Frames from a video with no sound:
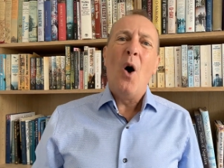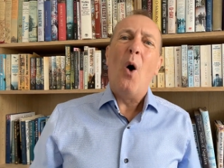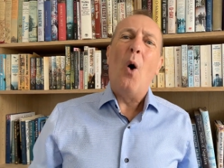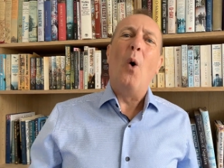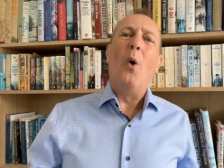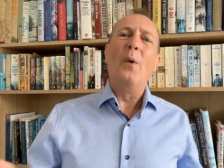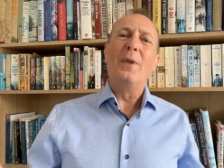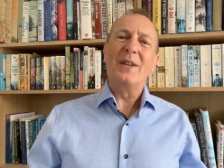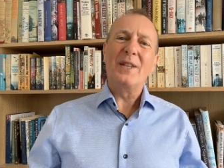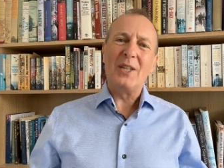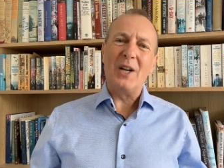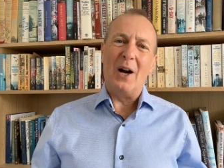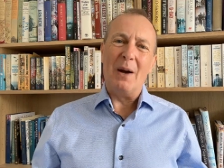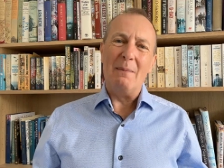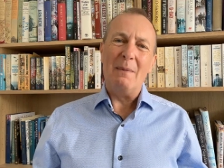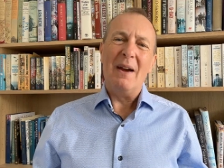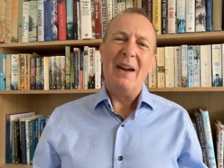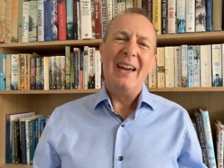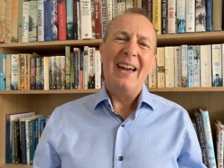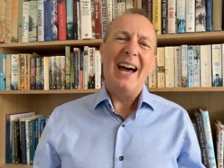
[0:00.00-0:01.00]
All the
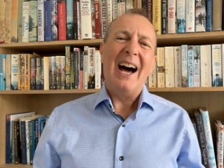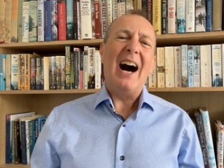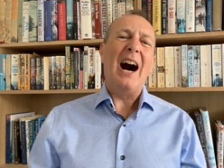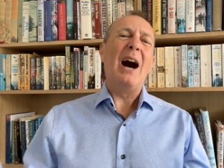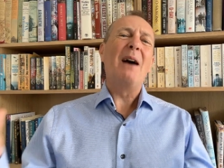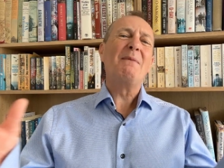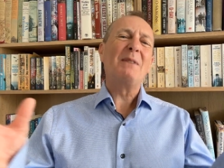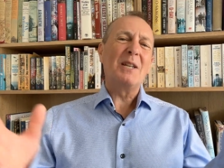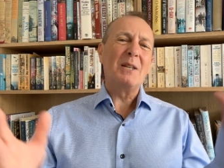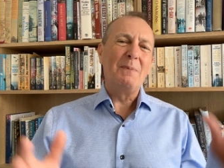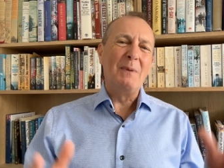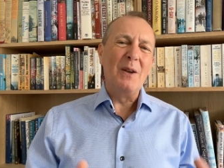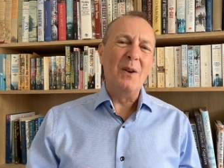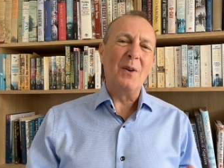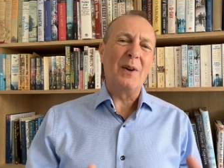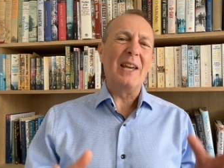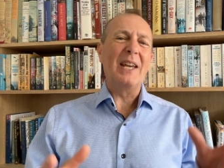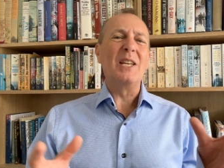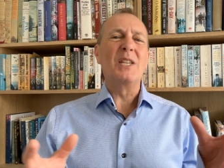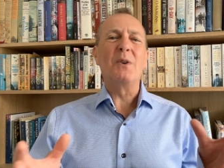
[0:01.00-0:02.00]
time, I'm going to be
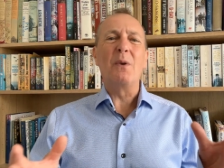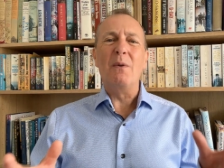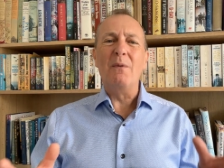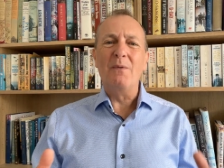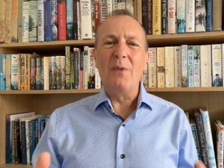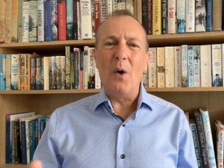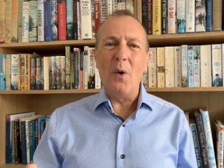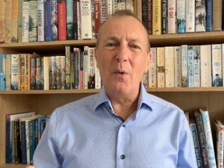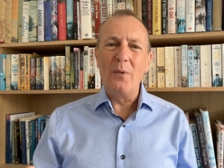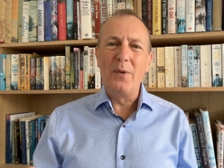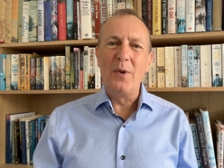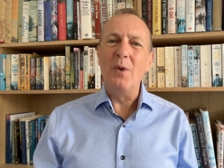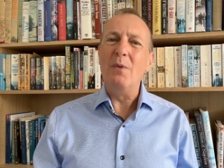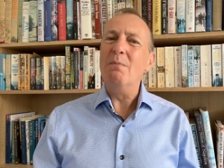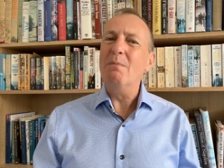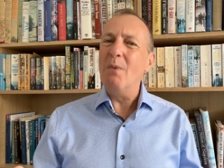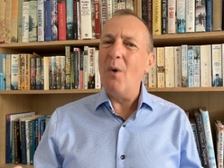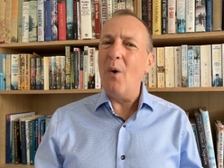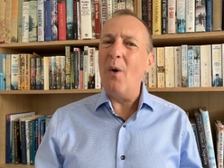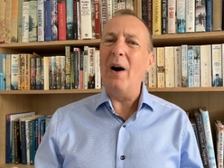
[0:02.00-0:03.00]
looking to involve you
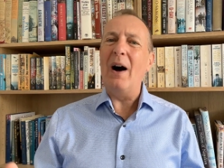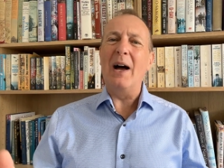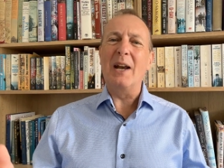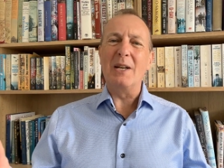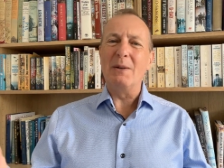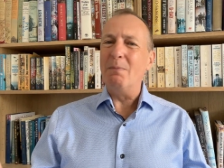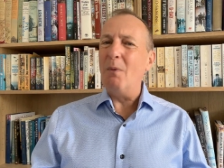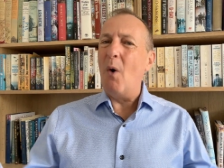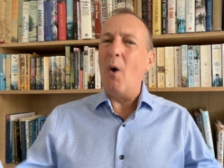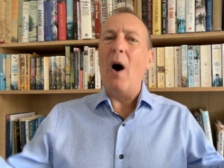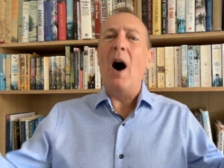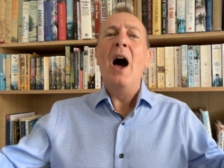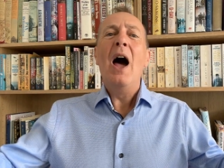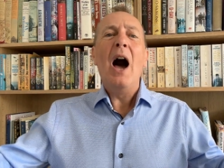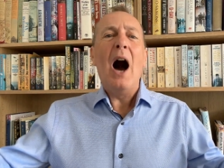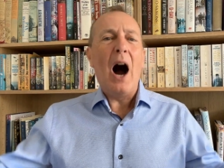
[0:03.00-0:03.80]
more and more.